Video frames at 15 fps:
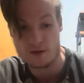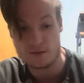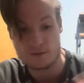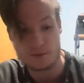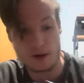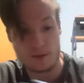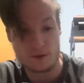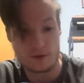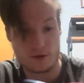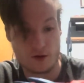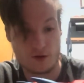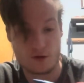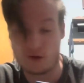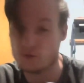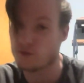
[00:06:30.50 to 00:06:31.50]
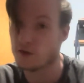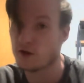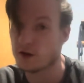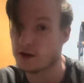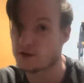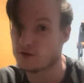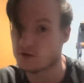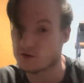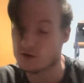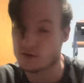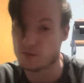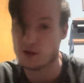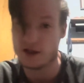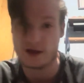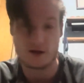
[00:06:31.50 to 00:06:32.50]
People who are looking to just
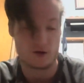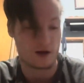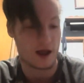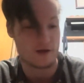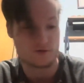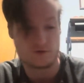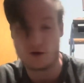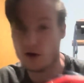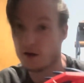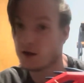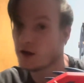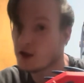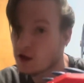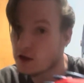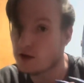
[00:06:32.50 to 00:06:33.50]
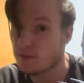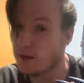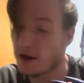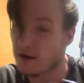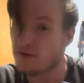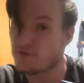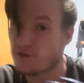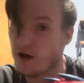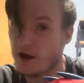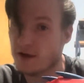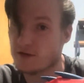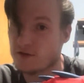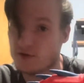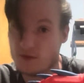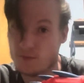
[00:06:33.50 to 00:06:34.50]
plank or have fun, you might
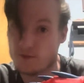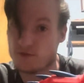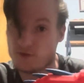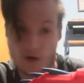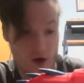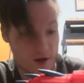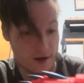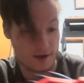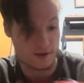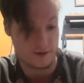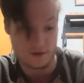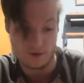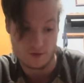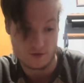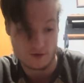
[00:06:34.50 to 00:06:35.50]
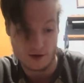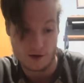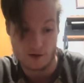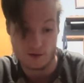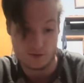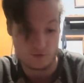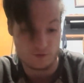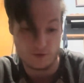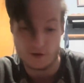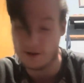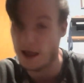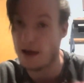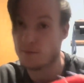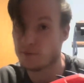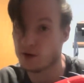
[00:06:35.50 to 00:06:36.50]
find some fun in this, and for
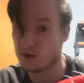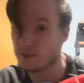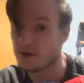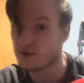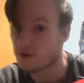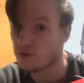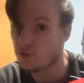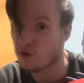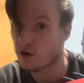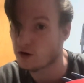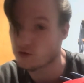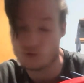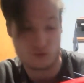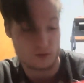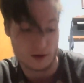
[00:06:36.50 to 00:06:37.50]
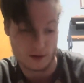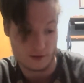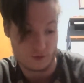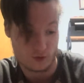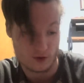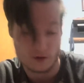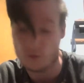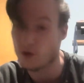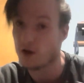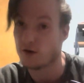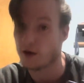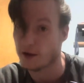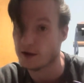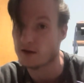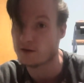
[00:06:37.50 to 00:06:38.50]
that purpose it works really, really well.
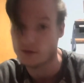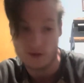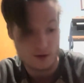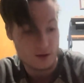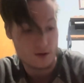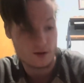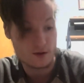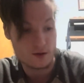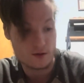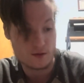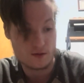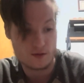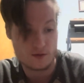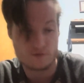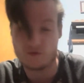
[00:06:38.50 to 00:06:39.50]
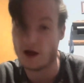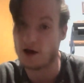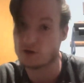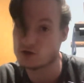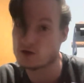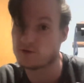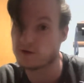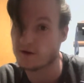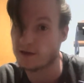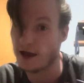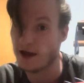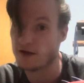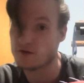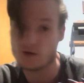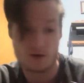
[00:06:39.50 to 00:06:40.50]
I can vouch for
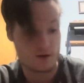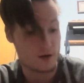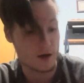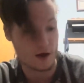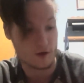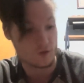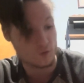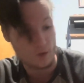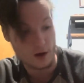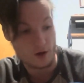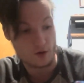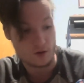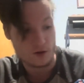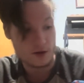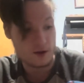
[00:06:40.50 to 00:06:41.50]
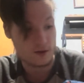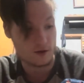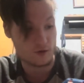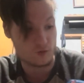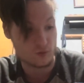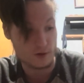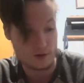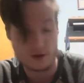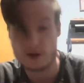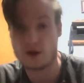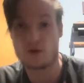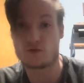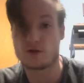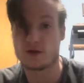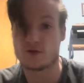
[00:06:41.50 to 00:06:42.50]
that as well. There's really no
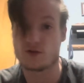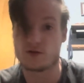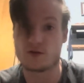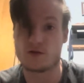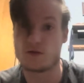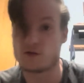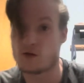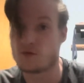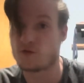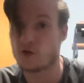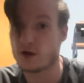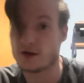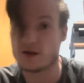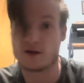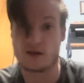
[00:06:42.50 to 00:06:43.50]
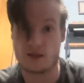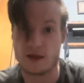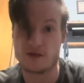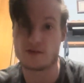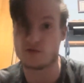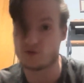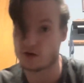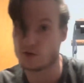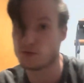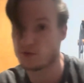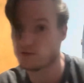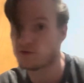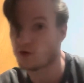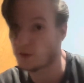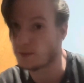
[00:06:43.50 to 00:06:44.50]
reason to avoid it unless if you're
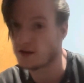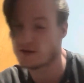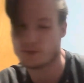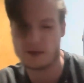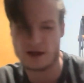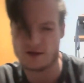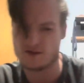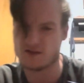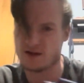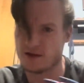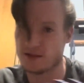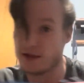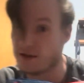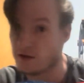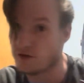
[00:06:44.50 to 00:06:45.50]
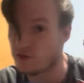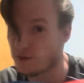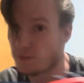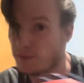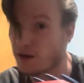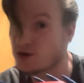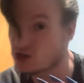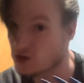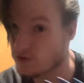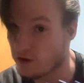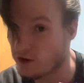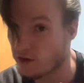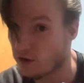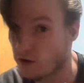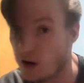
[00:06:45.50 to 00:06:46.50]
performance-based, and then there's a bunch of
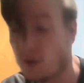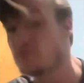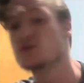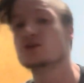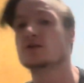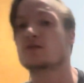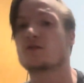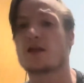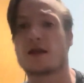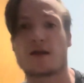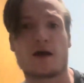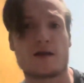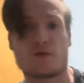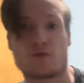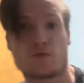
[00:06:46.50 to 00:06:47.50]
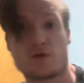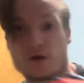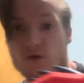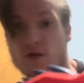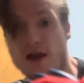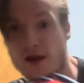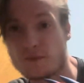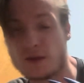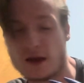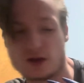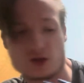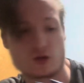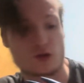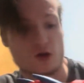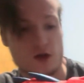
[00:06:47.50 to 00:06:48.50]
other options that I would recommend
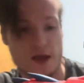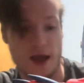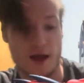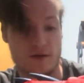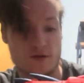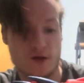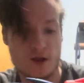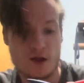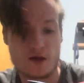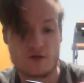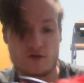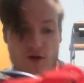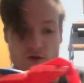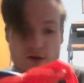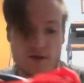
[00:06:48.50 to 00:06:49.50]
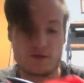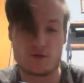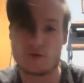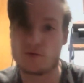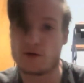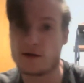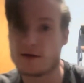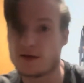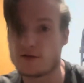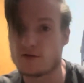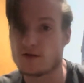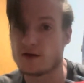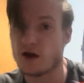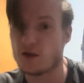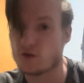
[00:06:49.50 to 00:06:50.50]
you look at. So this one is
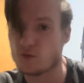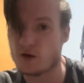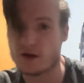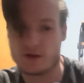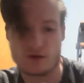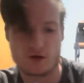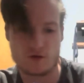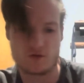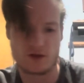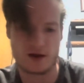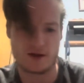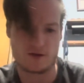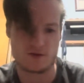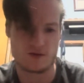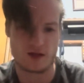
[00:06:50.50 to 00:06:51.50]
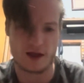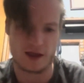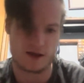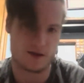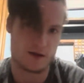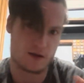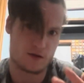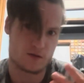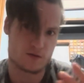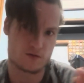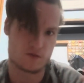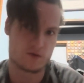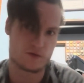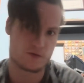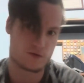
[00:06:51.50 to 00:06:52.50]
another one of those that it's like, it
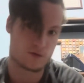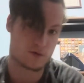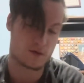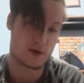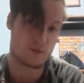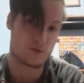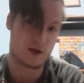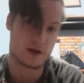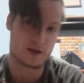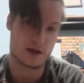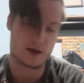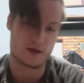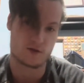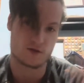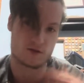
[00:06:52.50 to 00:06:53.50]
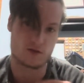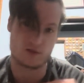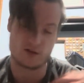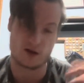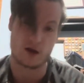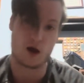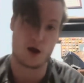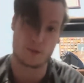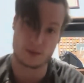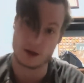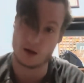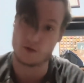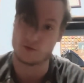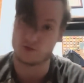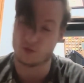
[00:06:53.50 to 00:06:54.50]
seems like that it's just a copy
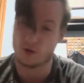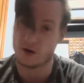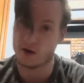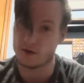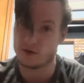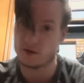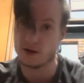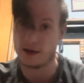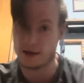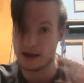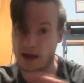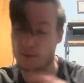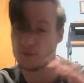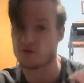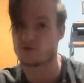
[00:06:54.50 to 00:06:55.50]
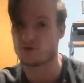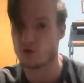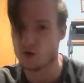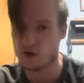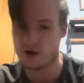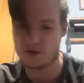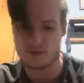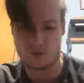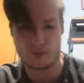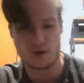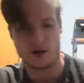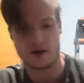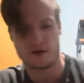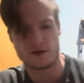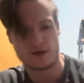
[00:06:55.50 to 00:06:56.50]
of what it came before it,
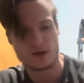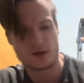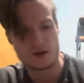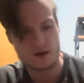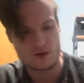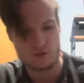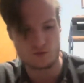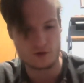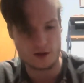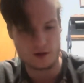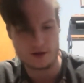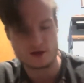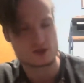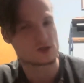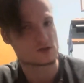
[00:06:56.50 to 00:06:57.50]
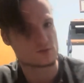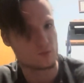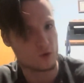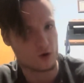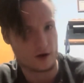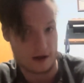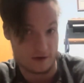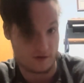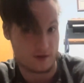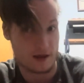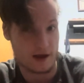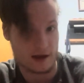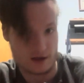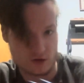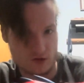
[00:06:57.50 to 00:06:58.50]
but really just more
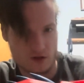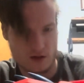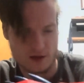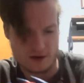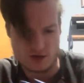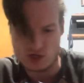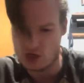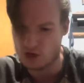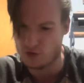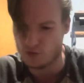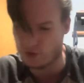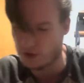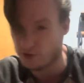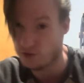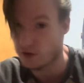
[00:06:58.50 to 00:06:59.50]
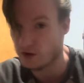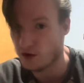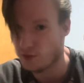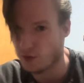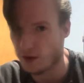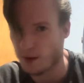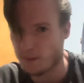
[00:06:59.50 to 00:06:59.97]
aesthetically tuned, if you know what I